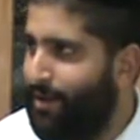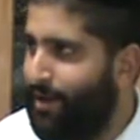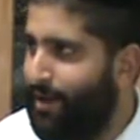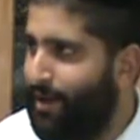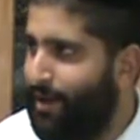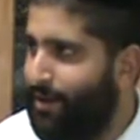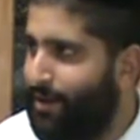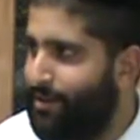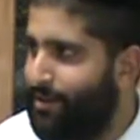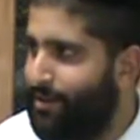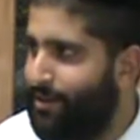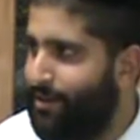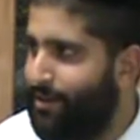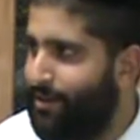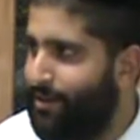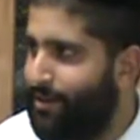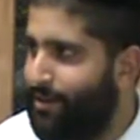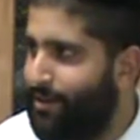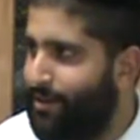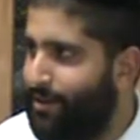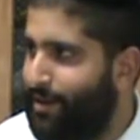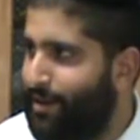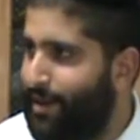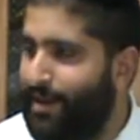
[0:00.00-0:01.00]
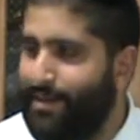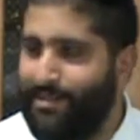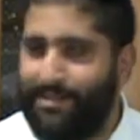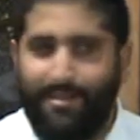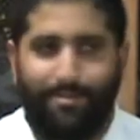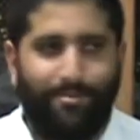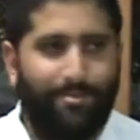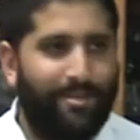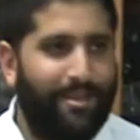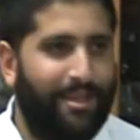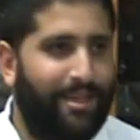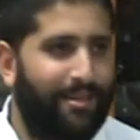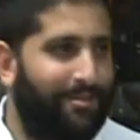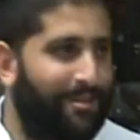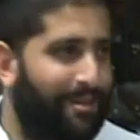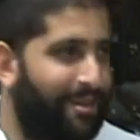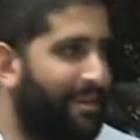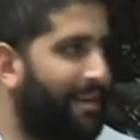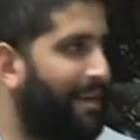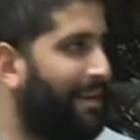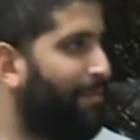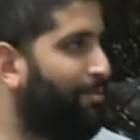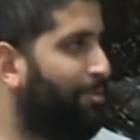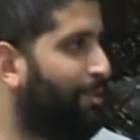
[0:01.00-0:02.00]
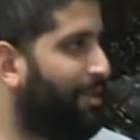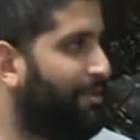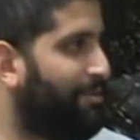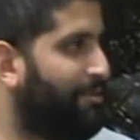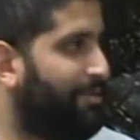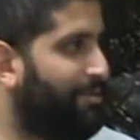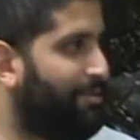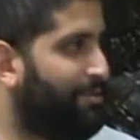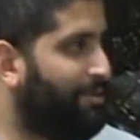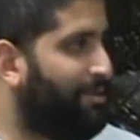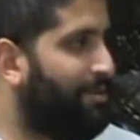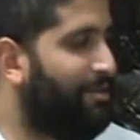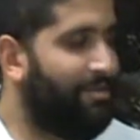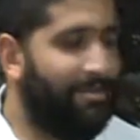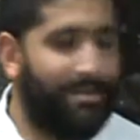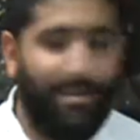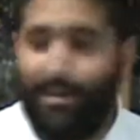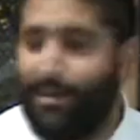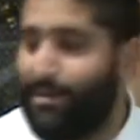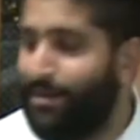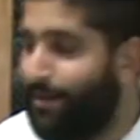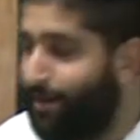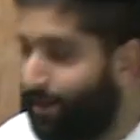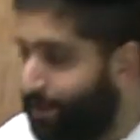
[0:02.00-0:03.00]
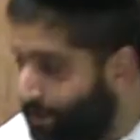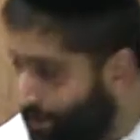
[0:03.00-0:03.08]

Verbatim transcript: and I ask him to give Elchanan a blessing, so he'll say,